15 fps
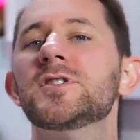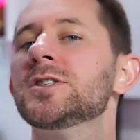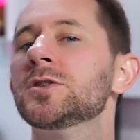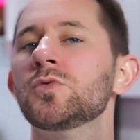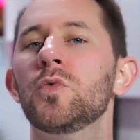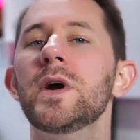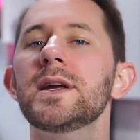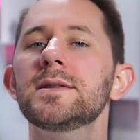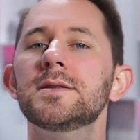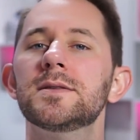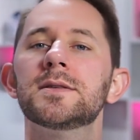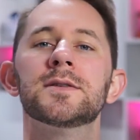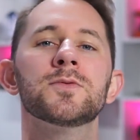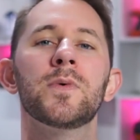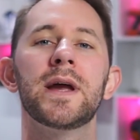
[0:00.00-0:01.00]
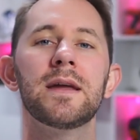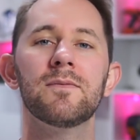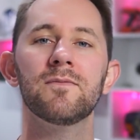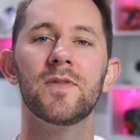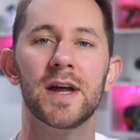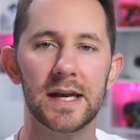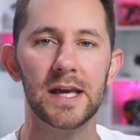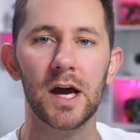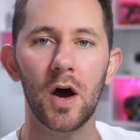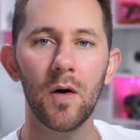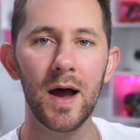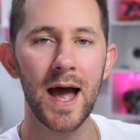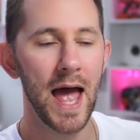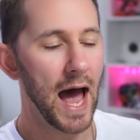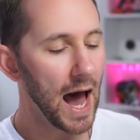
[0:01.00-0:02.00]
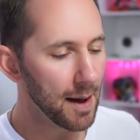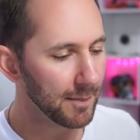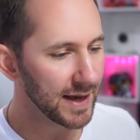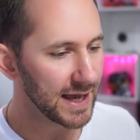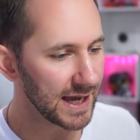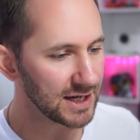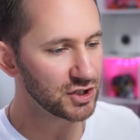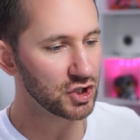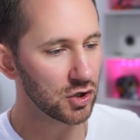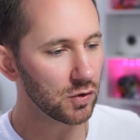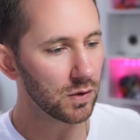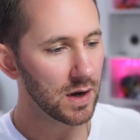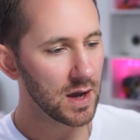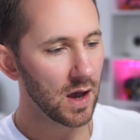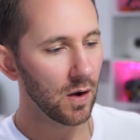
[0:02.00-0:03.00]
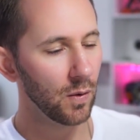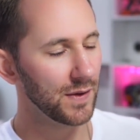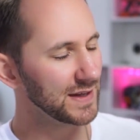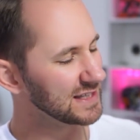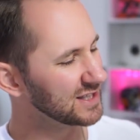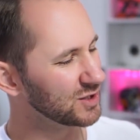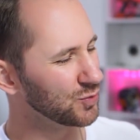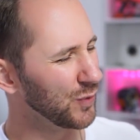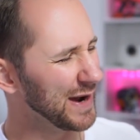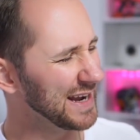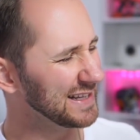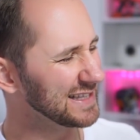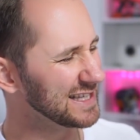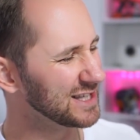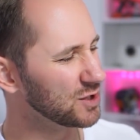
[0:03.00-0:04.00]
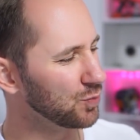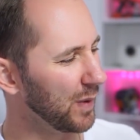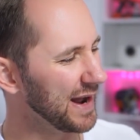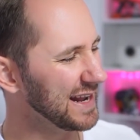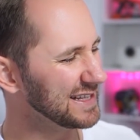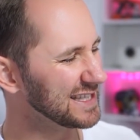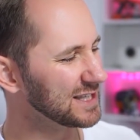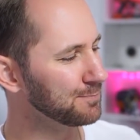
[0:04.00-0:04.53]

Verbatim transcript: sweet, sweet video, I'm gonna hit you with a sweet, sweet